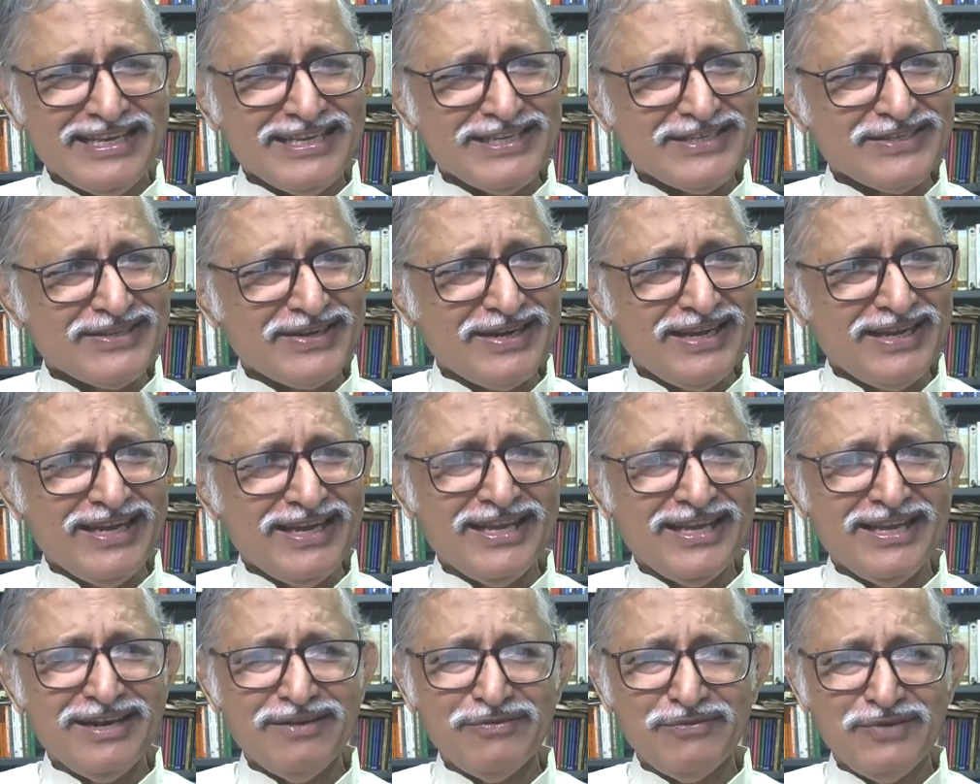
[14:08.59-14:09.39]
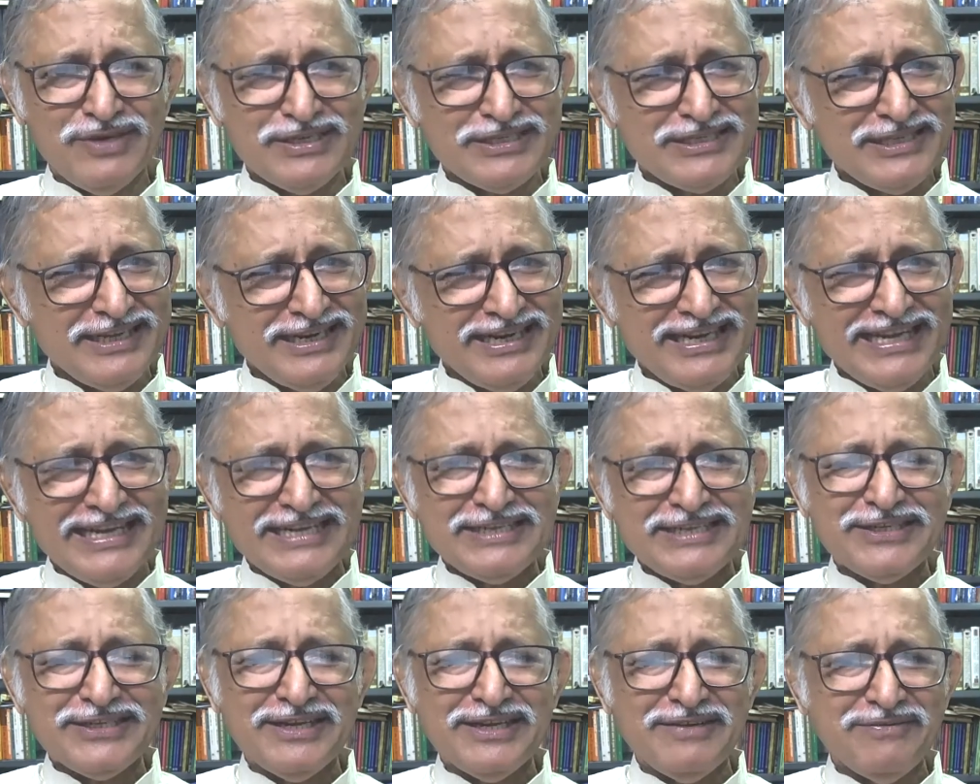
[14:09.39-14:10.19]
Israel was a
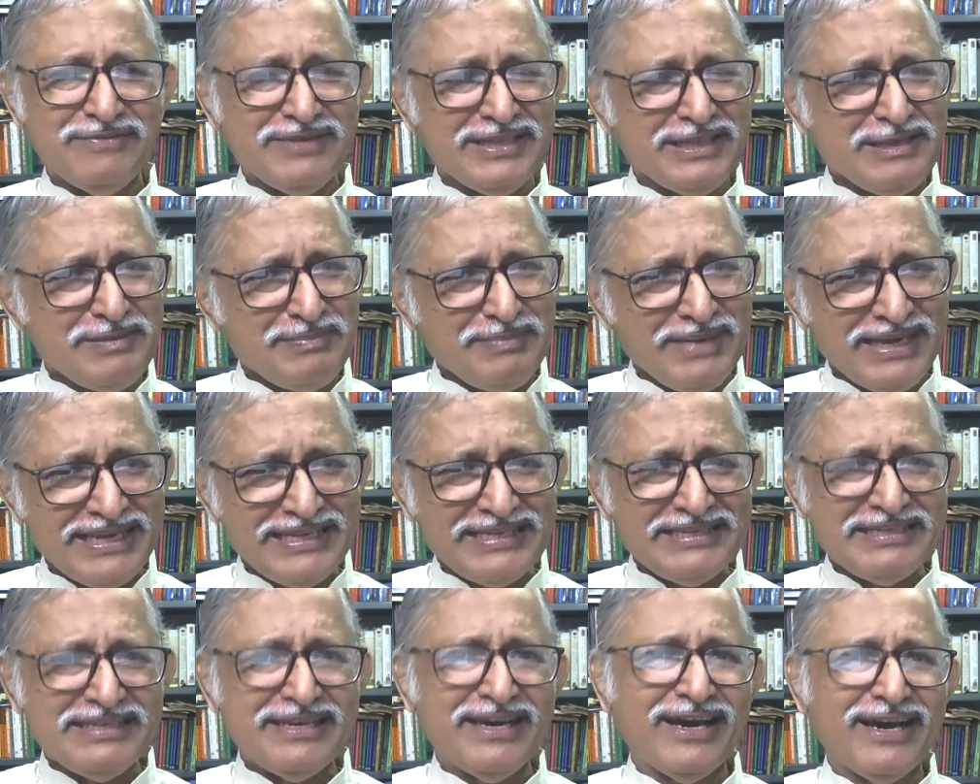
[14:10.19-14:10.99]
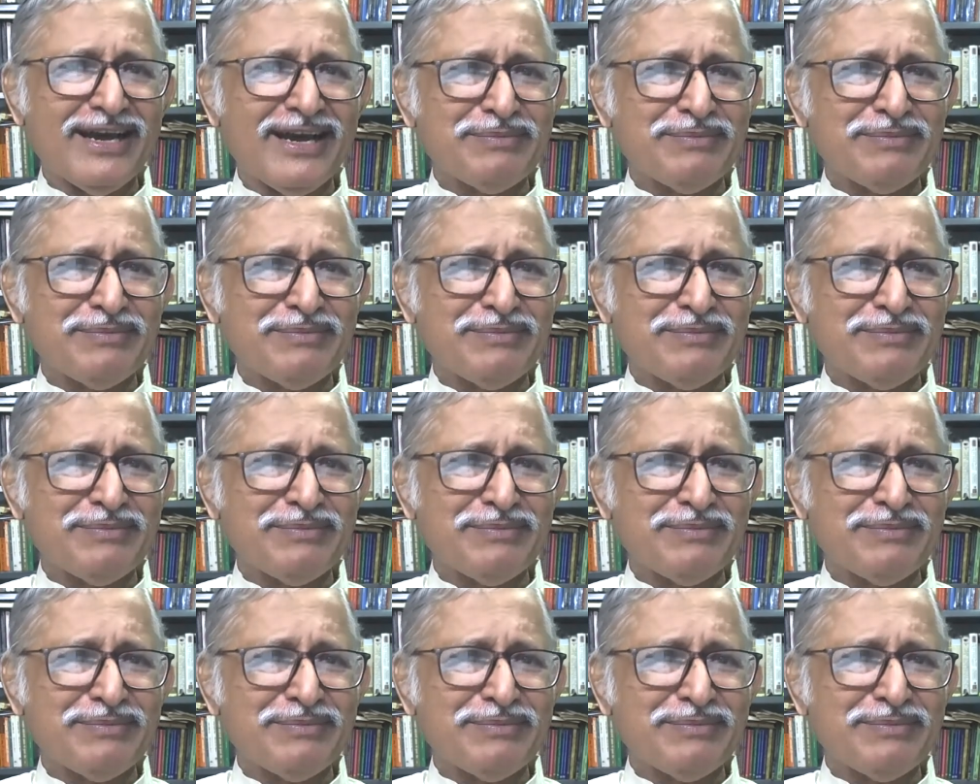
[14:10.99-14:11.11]
nation with a mighty